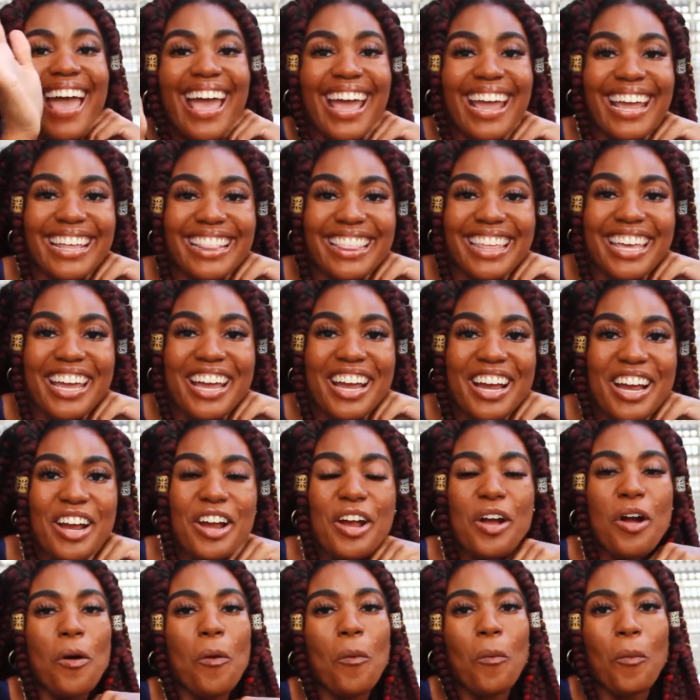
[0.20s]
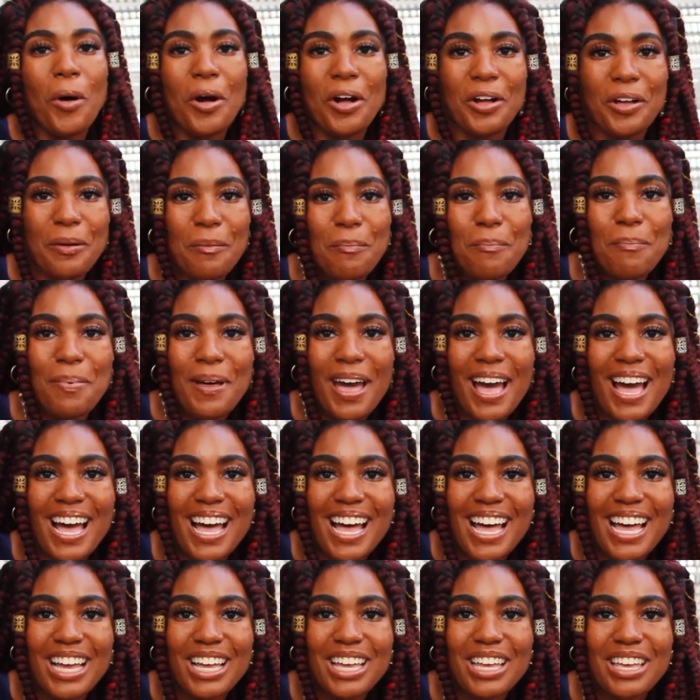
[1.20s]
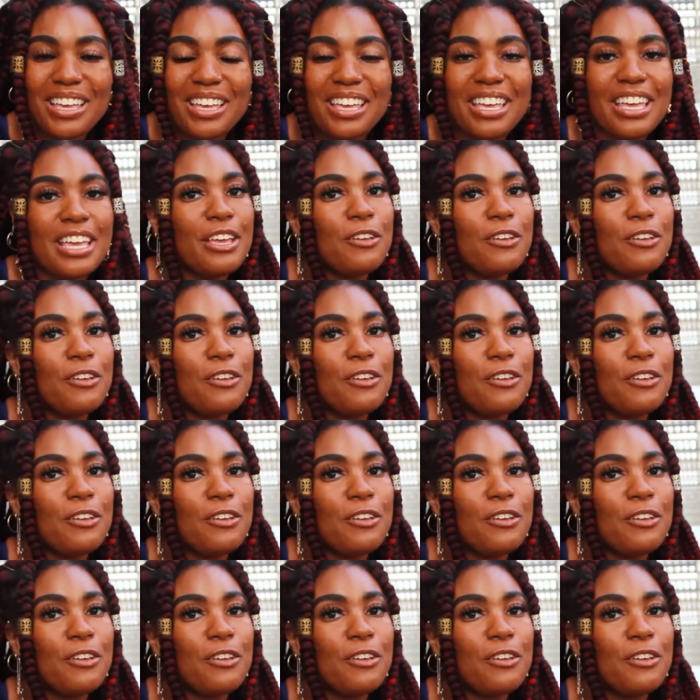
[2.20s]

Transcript: Hey there, welcome back